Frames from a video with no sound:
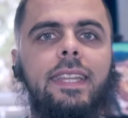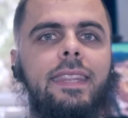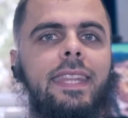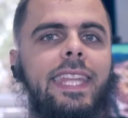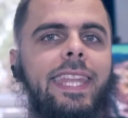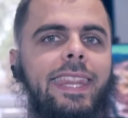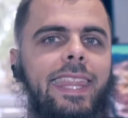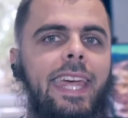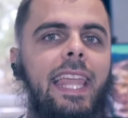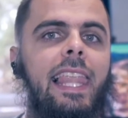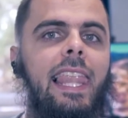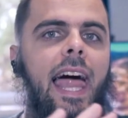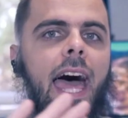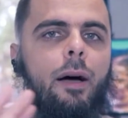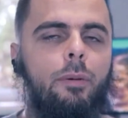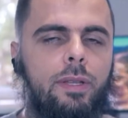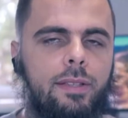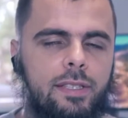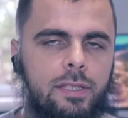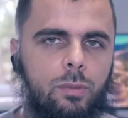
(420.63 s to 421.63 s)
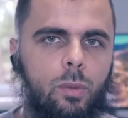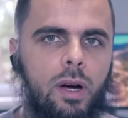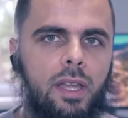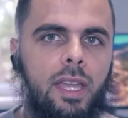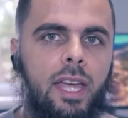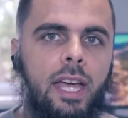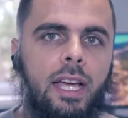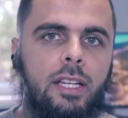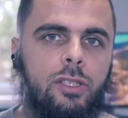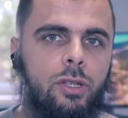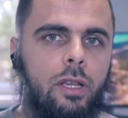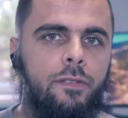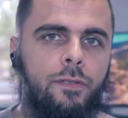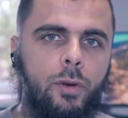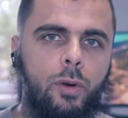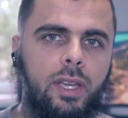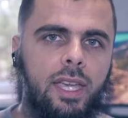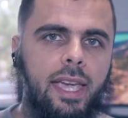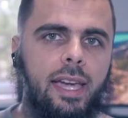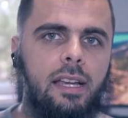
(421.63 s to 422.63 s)
they're the loudest one. So if
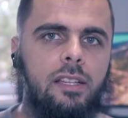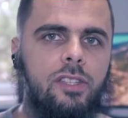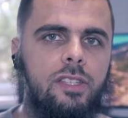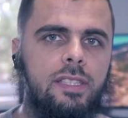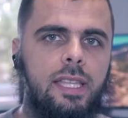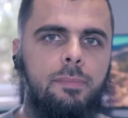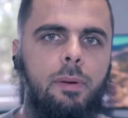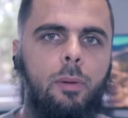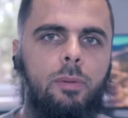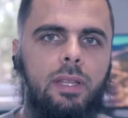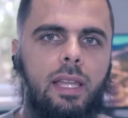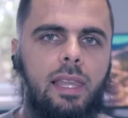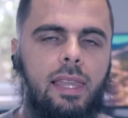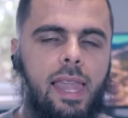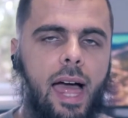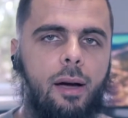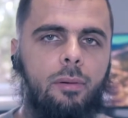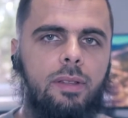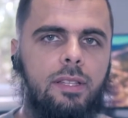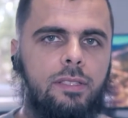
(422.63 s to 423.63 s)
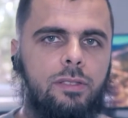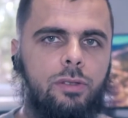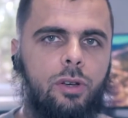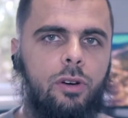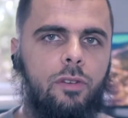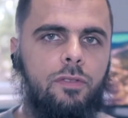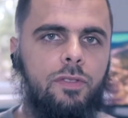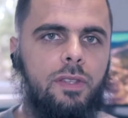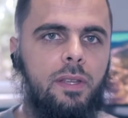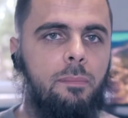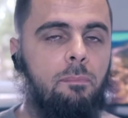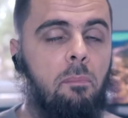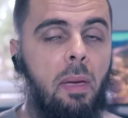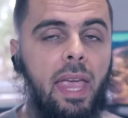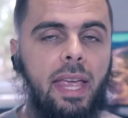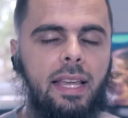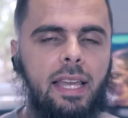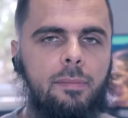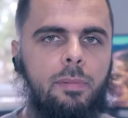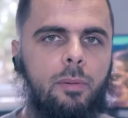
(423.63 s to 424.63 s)
you care just about the loudness
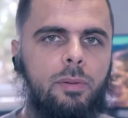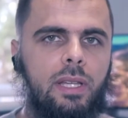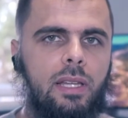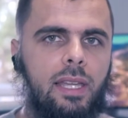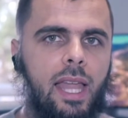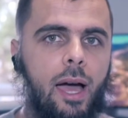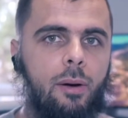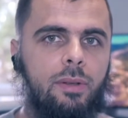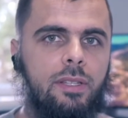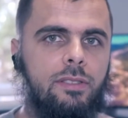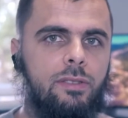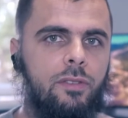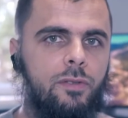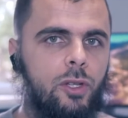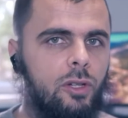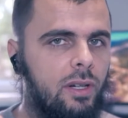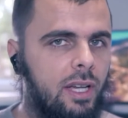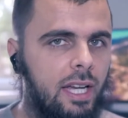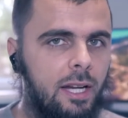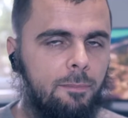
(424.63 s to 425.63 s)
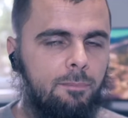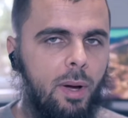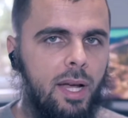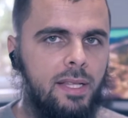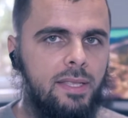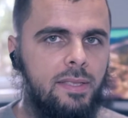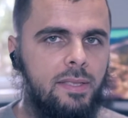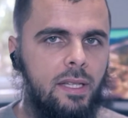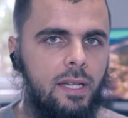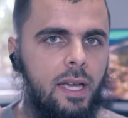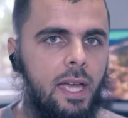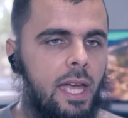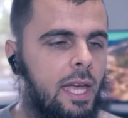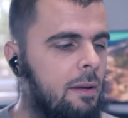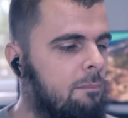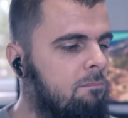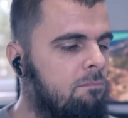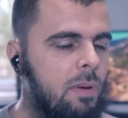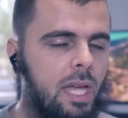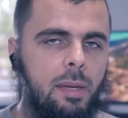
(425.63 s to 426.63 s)
mainly about the loudness of your earbuds,
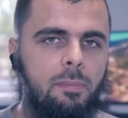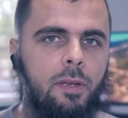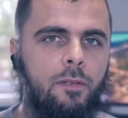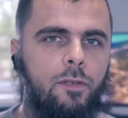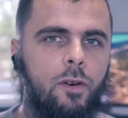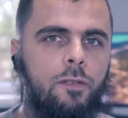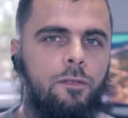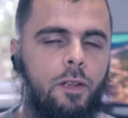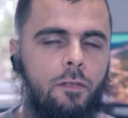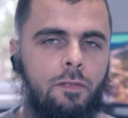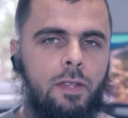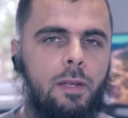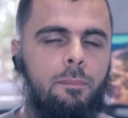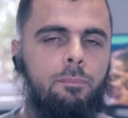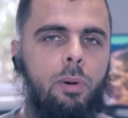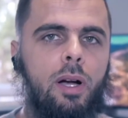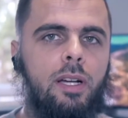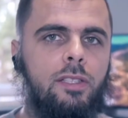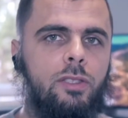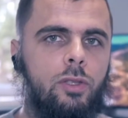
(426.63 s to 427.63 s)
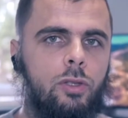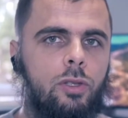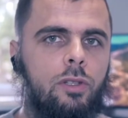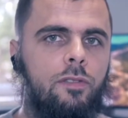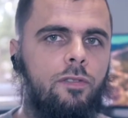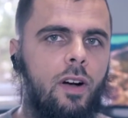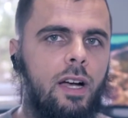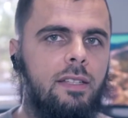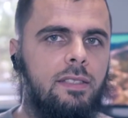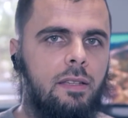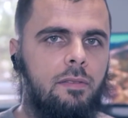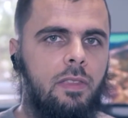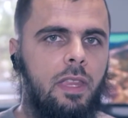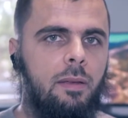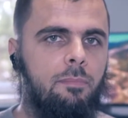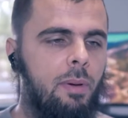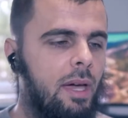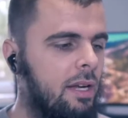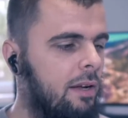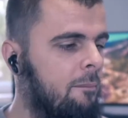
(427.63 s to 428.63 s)
maybe for 50 bucks you could find
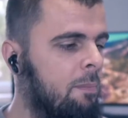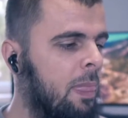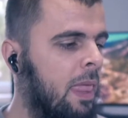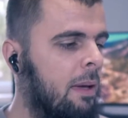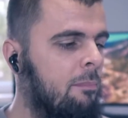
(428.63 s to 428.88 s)
something better.